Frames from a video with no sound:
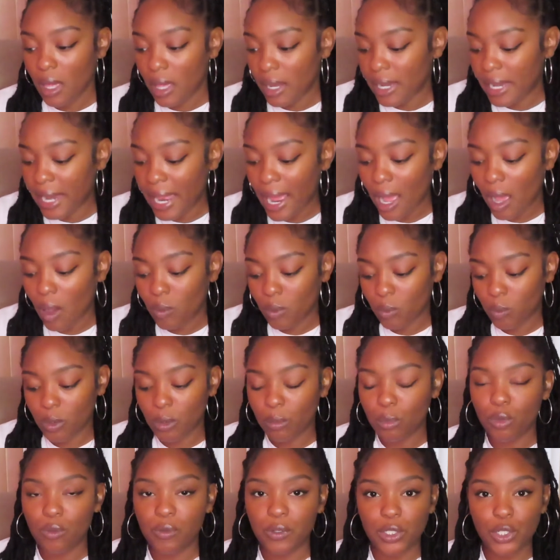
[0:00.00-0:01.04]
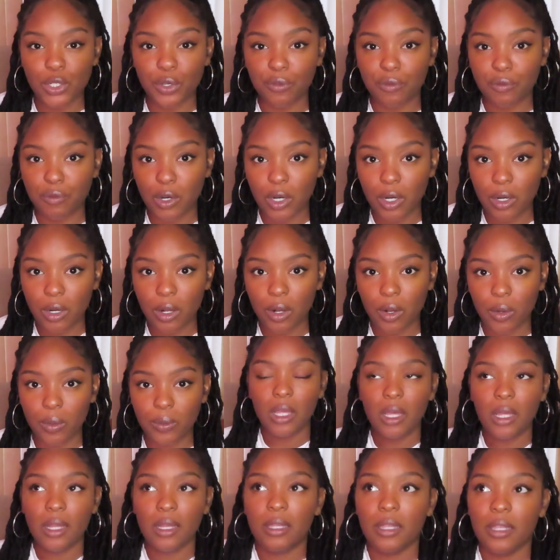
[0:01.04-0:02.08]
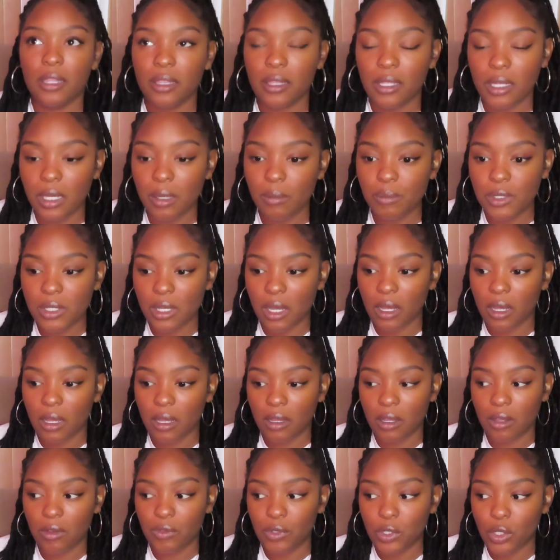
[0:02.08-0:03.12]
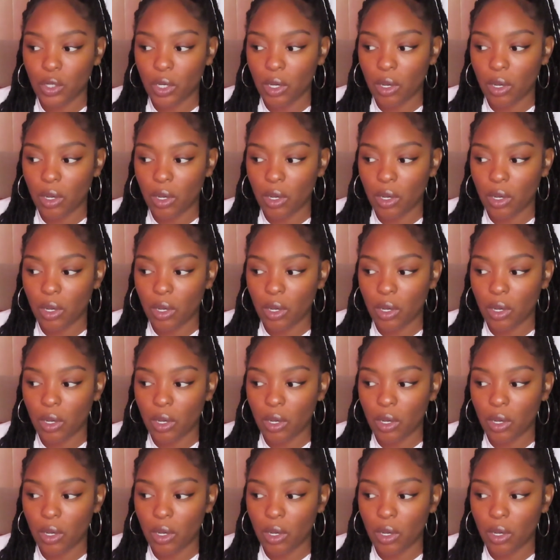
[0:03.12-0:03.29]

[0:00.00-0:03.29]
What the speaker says: Now when we move into Virgo, the themes of,